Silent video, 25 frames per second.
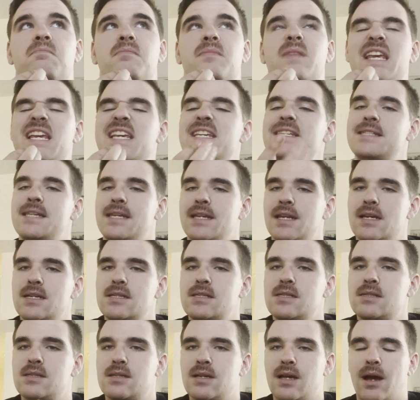
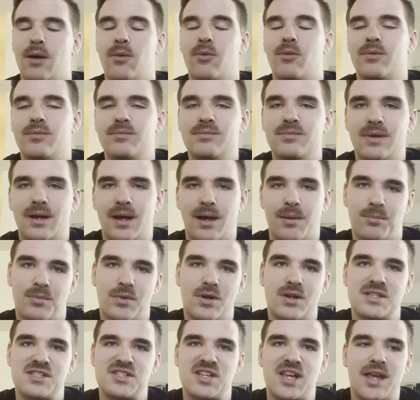easiness, I'm
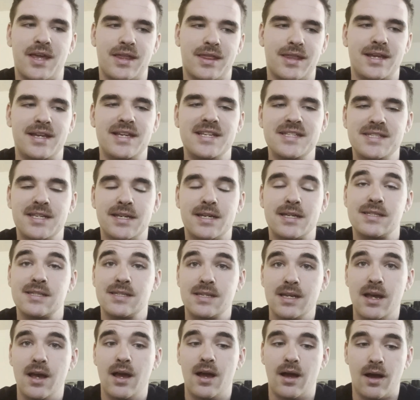gonna say easiness,
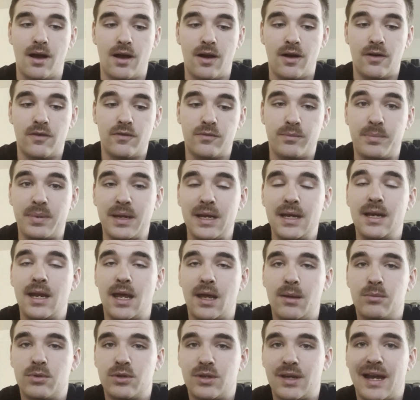of being
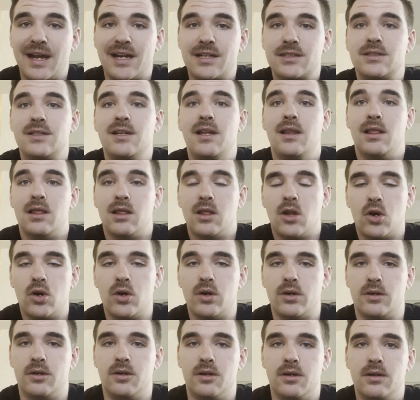able to actually
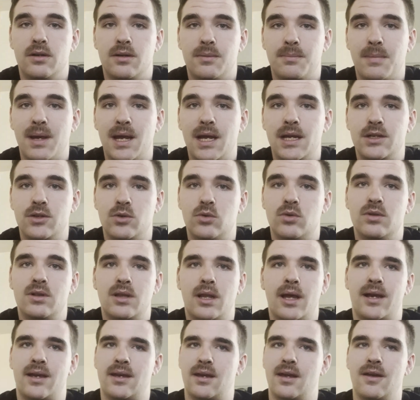learn manual.
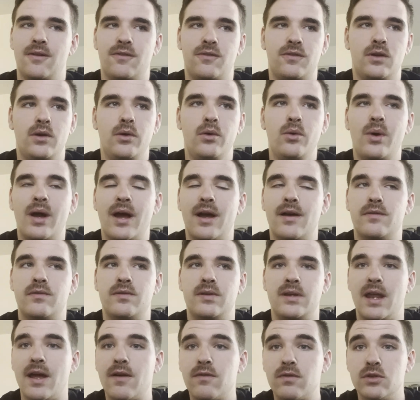Like, if you have
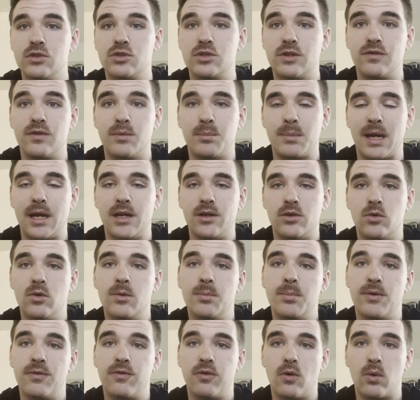never driven manual
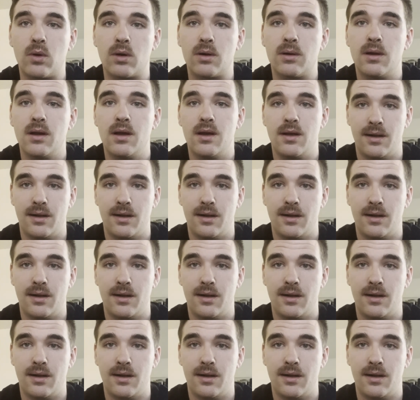before,